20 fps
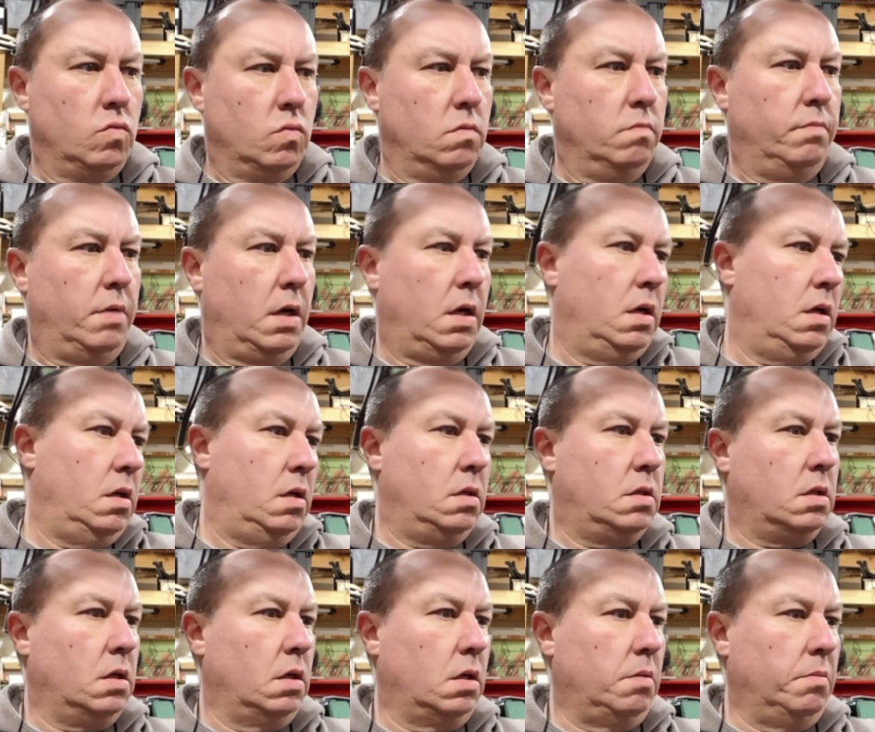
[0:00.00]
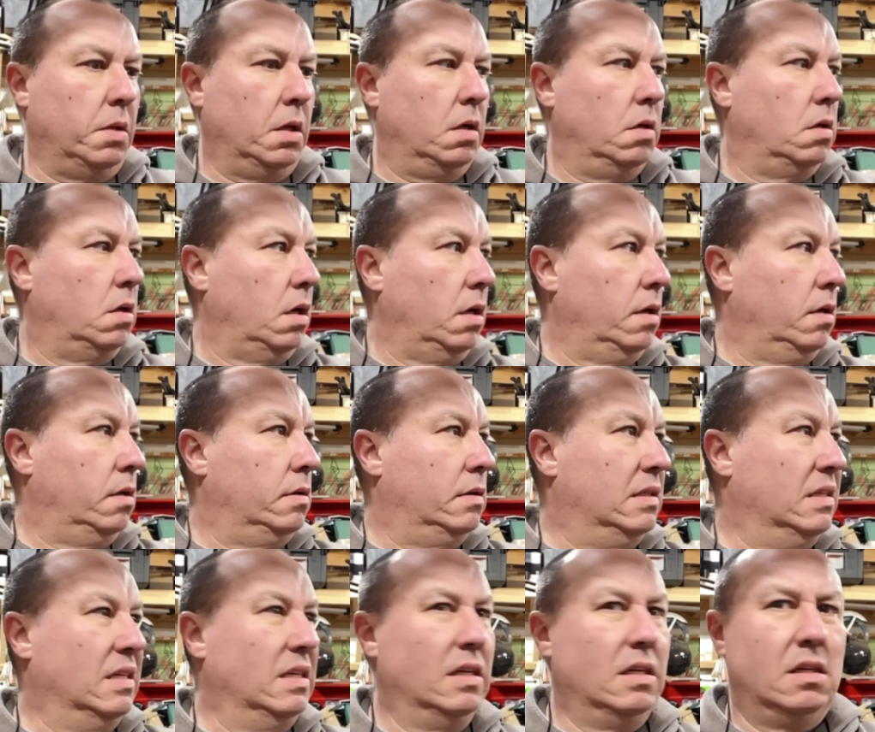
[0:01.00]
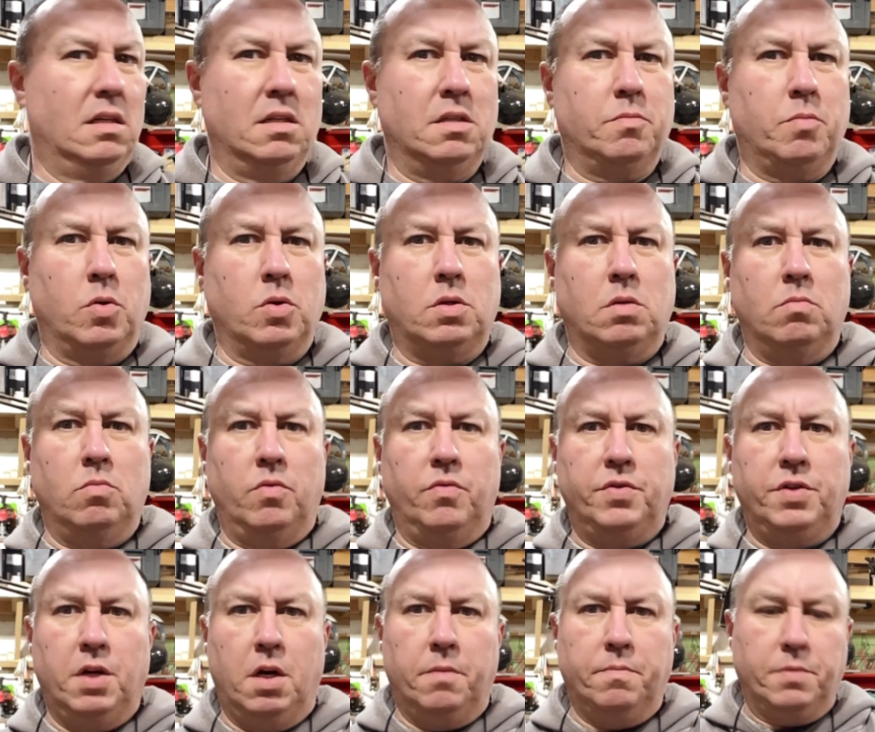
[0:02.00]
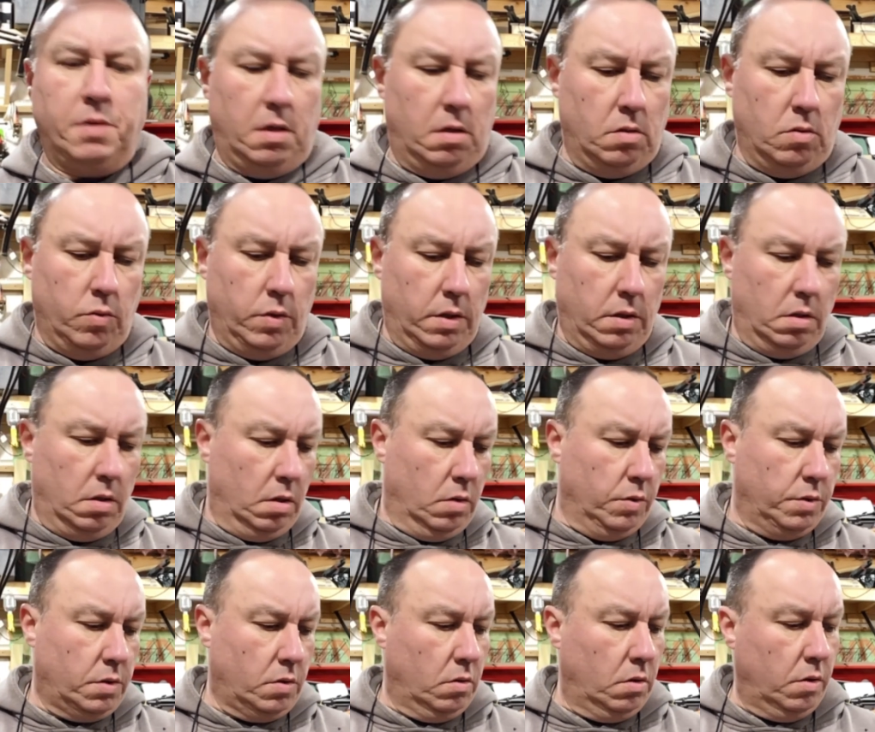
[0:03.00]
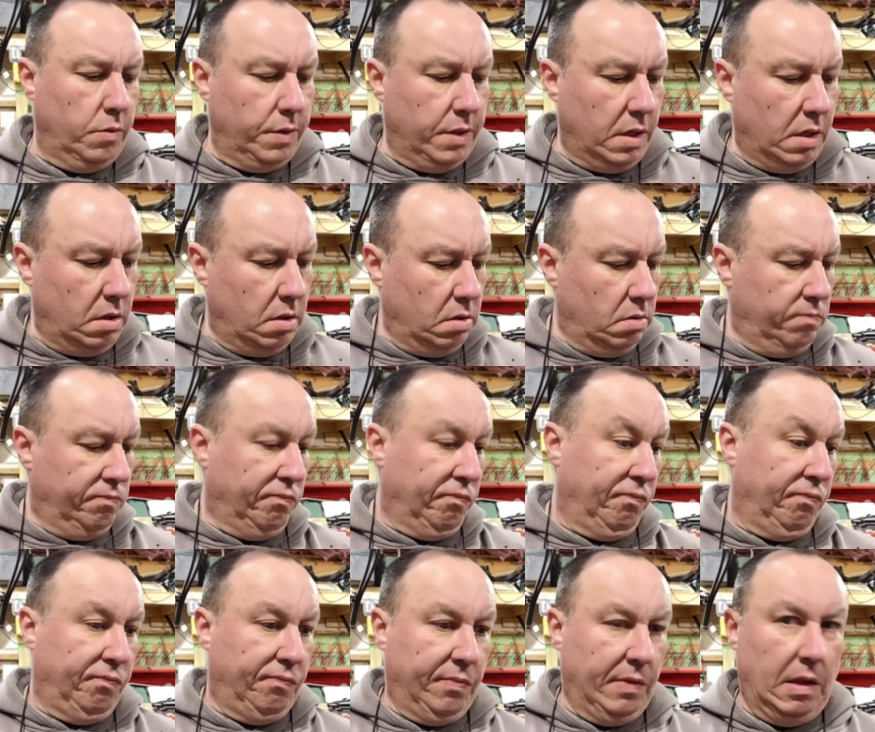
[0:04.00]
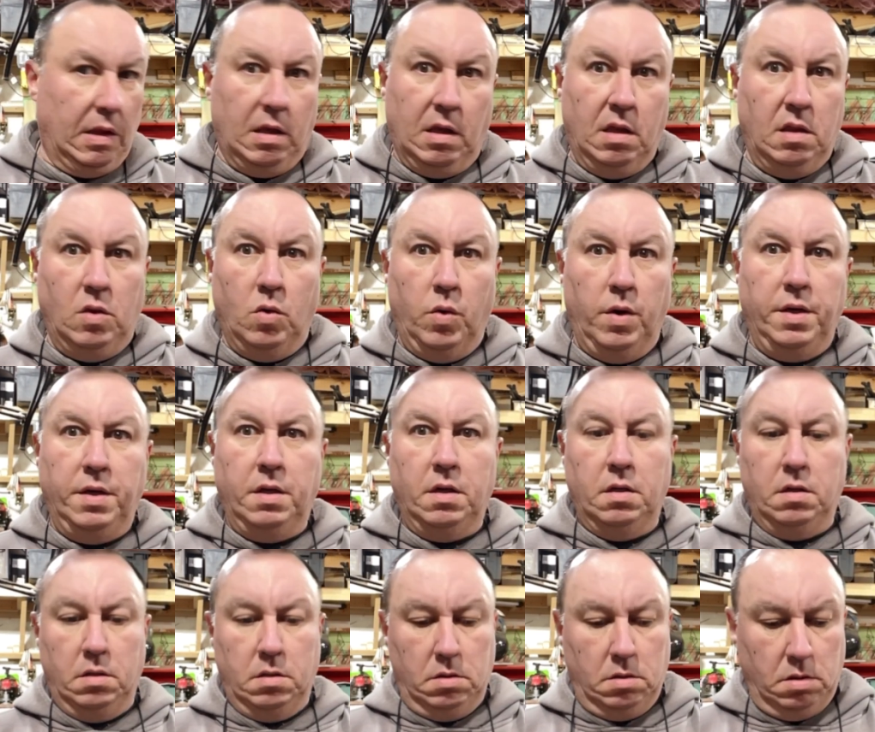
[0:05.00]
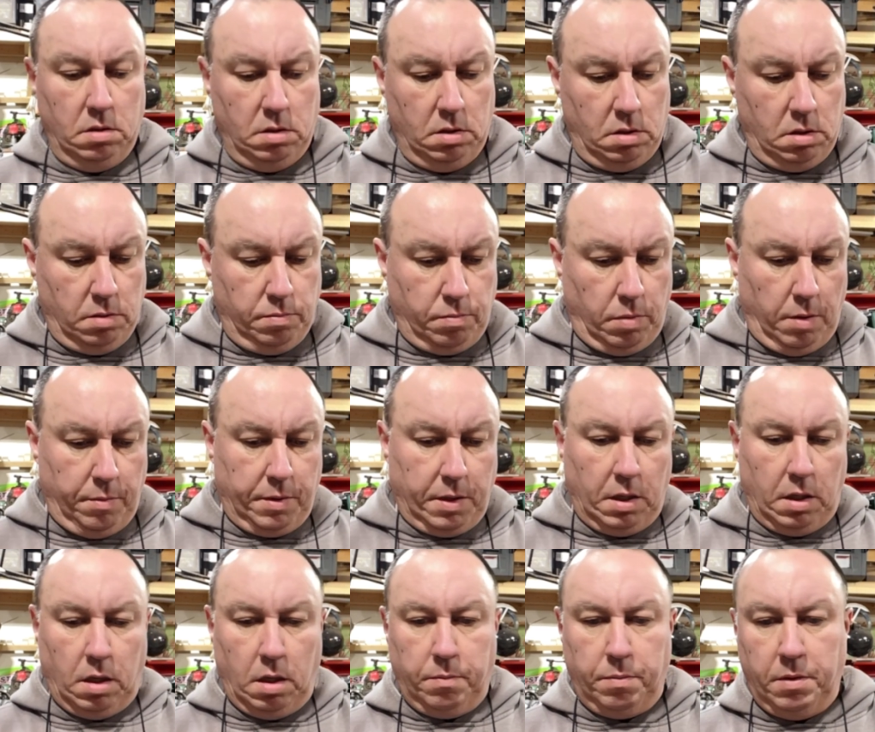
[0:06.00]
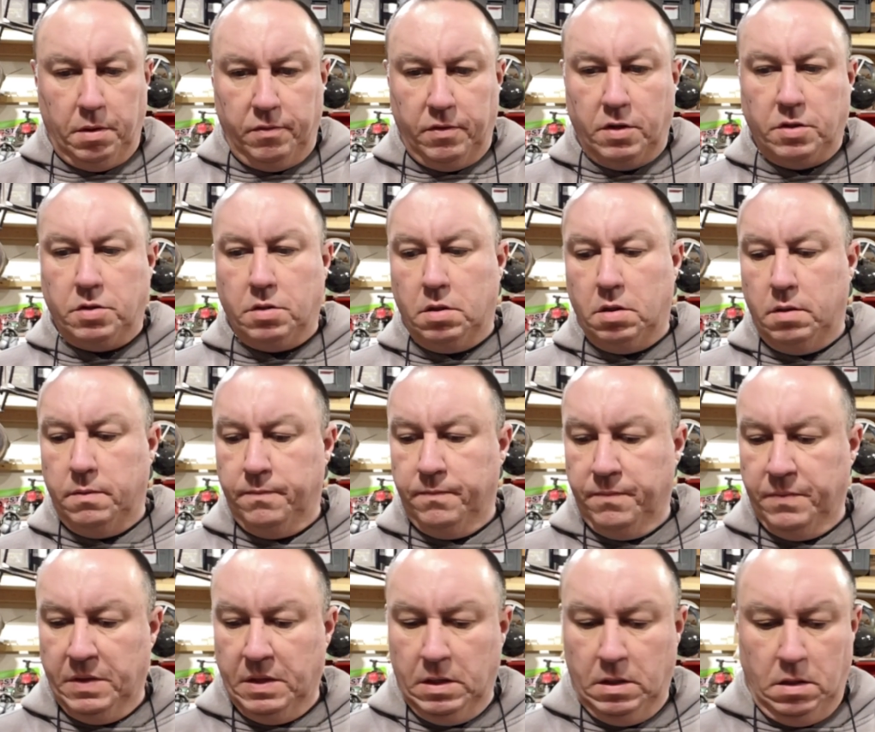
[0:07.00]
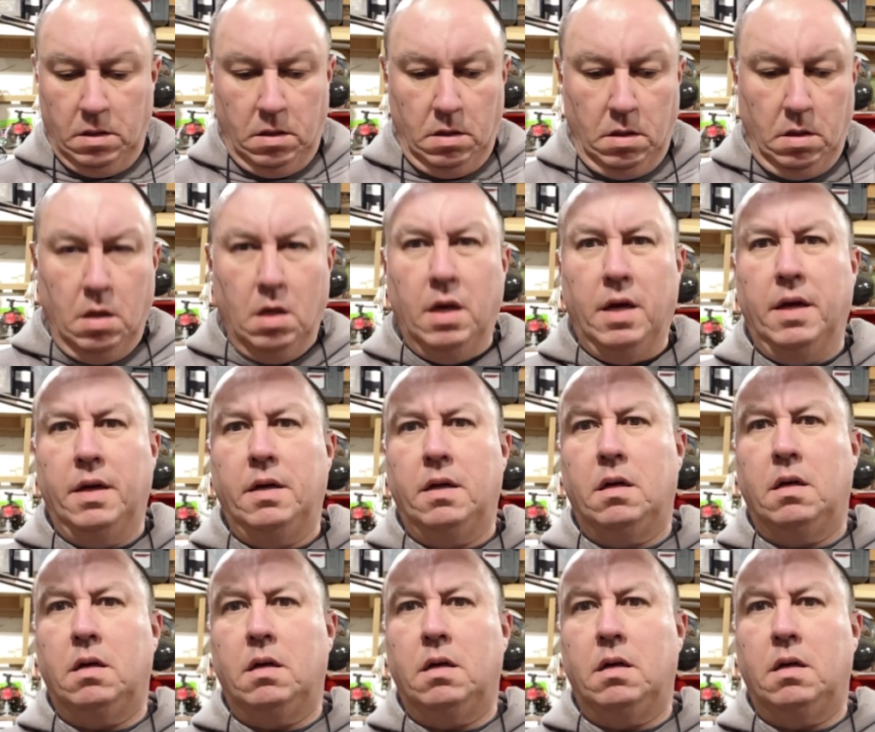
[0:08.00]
but it's gonna come along. I'm supposed to move shops. I don't know when. I don't know what's going on with that. No idea. It's probably gonna happen eventually. And